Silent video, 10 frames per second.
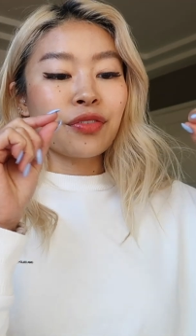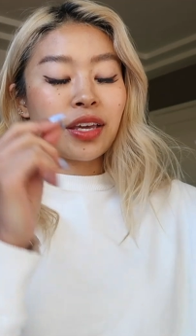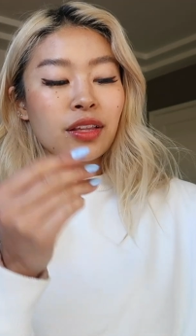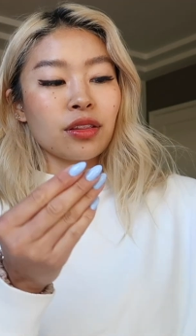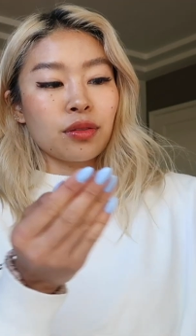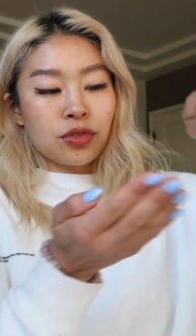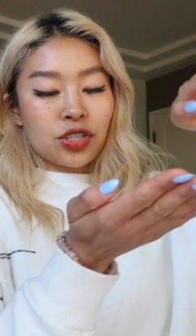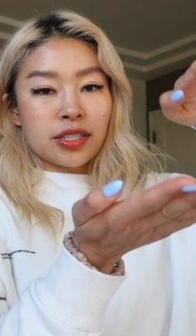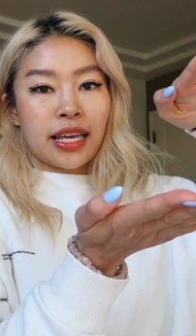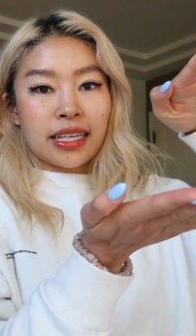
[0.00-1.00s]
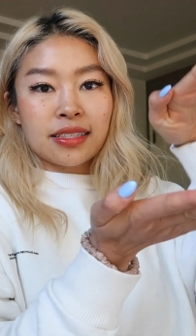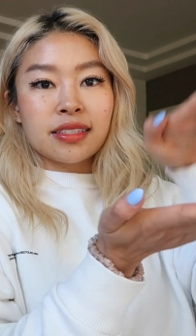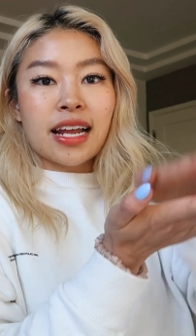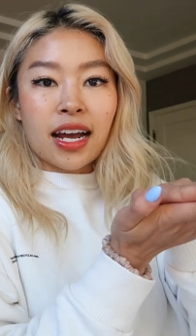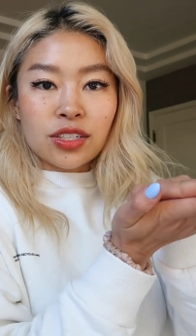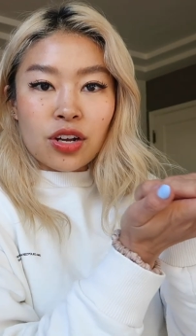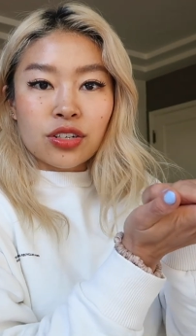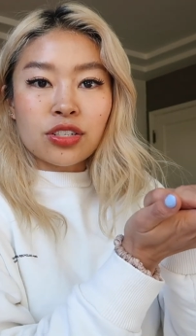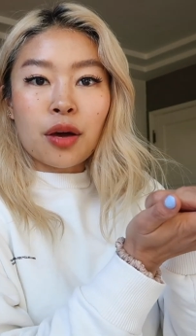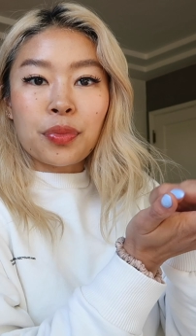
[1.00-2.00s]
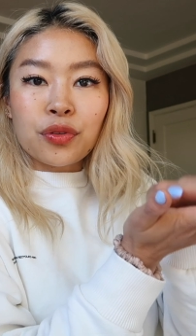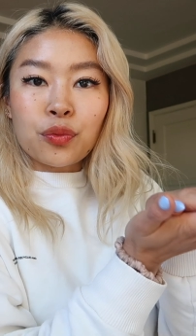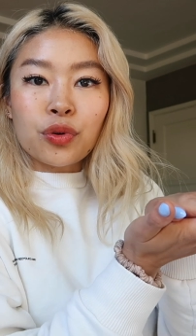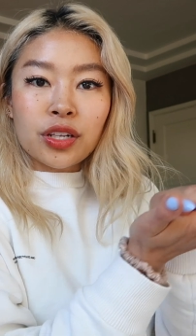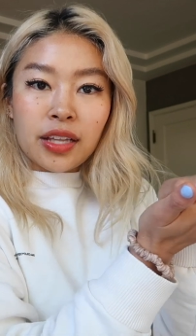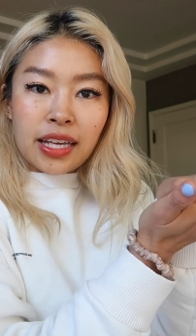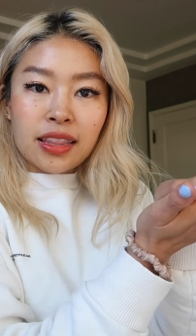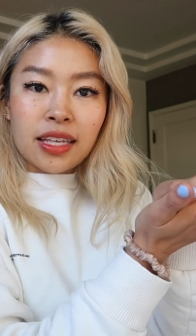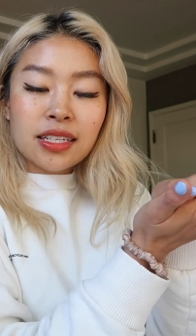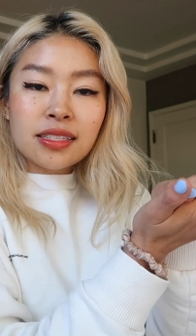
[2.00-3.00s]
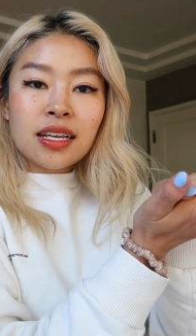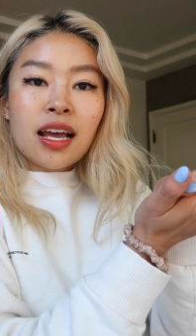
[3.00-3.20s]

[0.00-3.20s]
of it just like stacked on top of the wood like this,